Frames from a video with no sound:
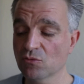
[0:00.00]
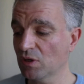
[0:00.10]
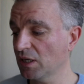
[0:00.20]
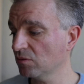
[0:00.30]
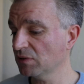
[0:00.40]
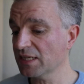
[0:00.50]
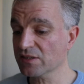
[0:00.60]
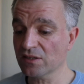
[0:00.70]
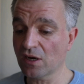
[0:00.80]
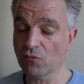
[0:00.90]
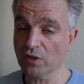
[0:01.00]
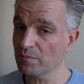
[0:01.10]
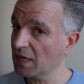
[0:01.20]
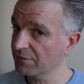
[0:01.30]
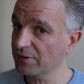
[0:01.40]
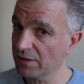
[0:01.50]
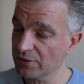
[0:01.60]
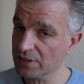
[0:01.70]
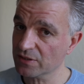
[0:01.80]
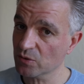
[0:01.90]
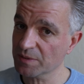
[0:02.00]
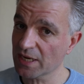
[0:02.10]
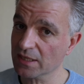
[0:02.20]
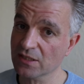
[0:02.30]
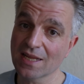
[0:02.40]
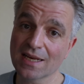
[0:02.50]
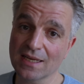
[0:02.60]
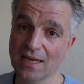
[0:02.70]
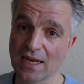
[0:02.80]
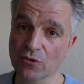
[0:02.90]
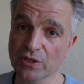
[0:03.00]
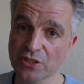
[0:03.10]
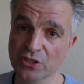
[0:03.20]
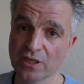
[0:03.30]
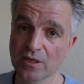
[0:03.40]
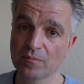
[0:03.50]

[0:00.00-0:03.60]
Well, let's start with my favourite subject, language.